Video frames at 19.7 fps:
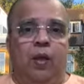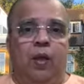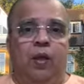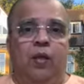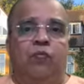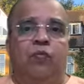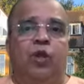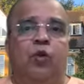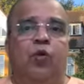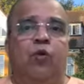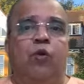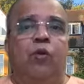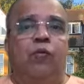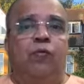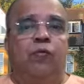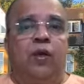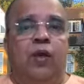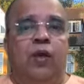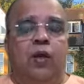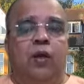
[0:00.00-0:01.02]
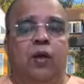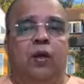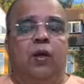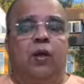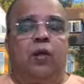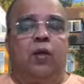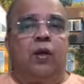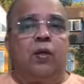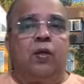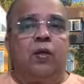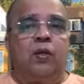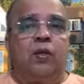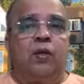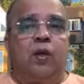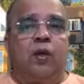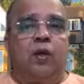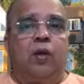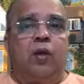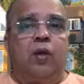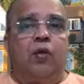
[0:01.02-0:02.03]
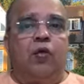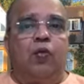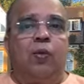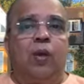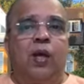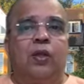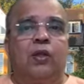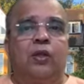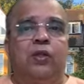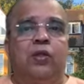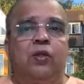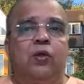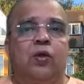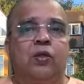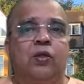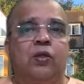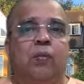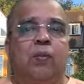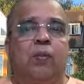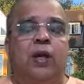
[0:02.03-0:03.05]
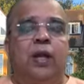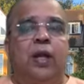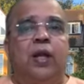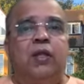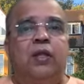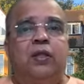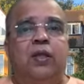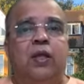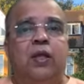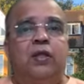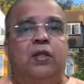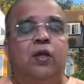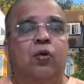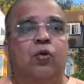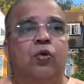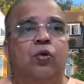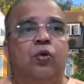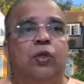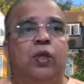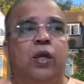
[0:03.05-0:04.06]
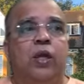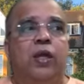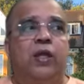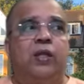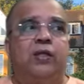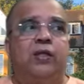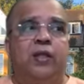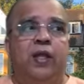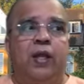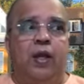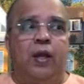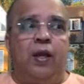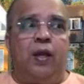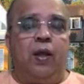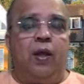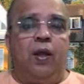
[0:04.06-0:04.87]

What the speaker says: If they don't fear Hanumanji or somebody else, they'll say, oh, Shani is there.